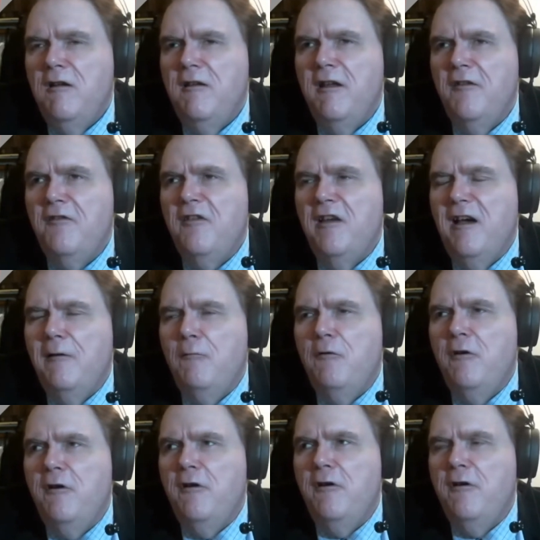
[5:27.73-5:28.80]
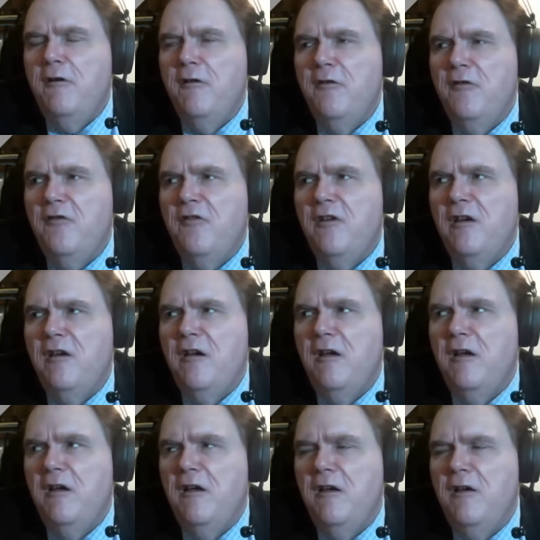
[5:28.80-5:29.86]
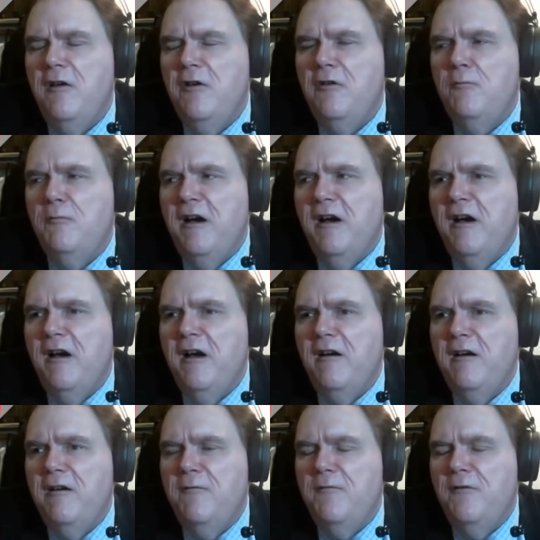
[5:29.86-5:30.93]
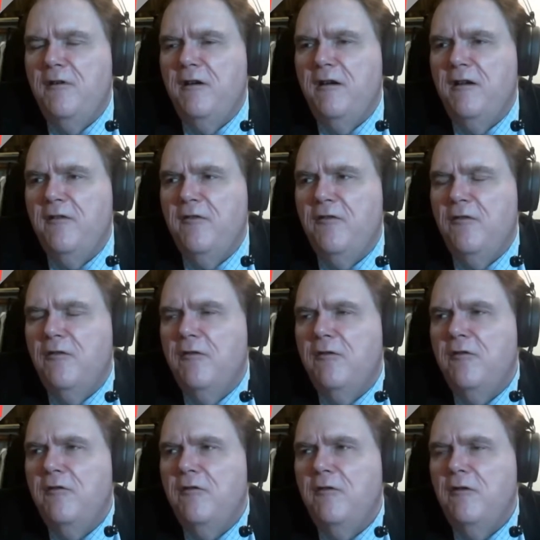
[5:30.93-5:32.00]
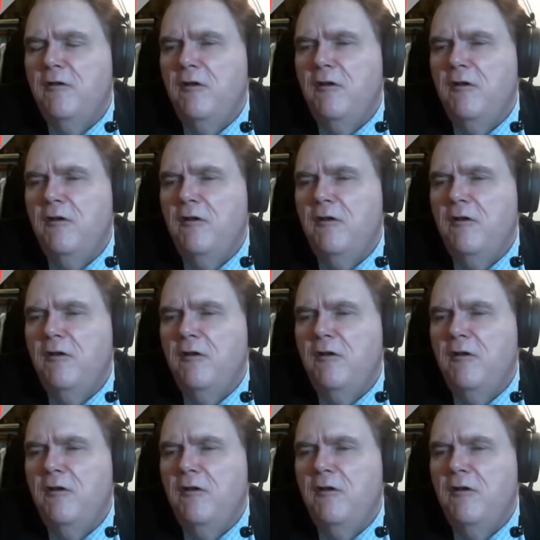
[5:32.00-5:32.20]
Yes, I will sail my vessel